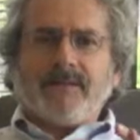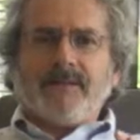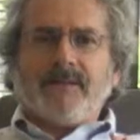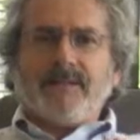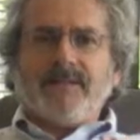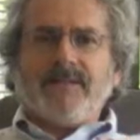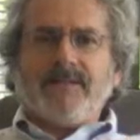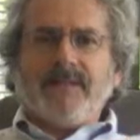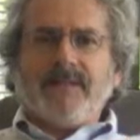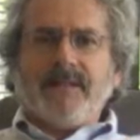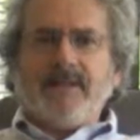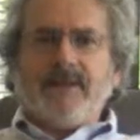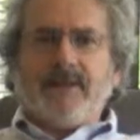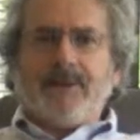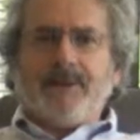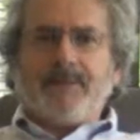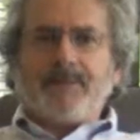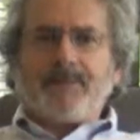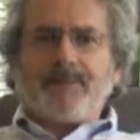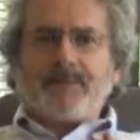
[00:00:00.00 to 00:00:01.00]
of the
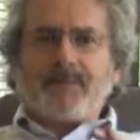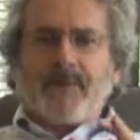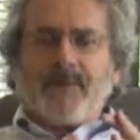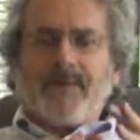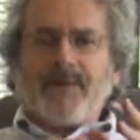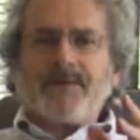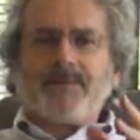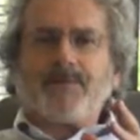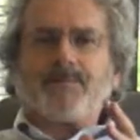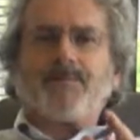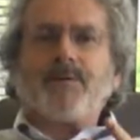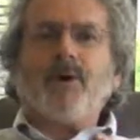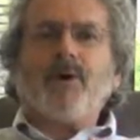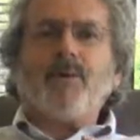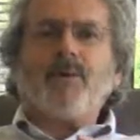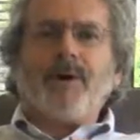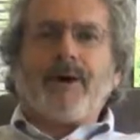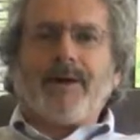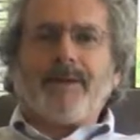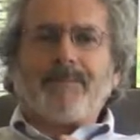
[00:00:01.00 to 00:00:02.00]
genome, there's a
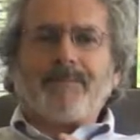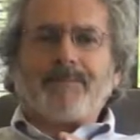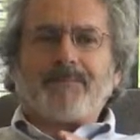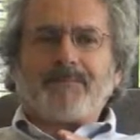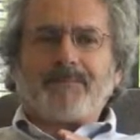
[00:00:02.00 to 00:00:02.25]
program.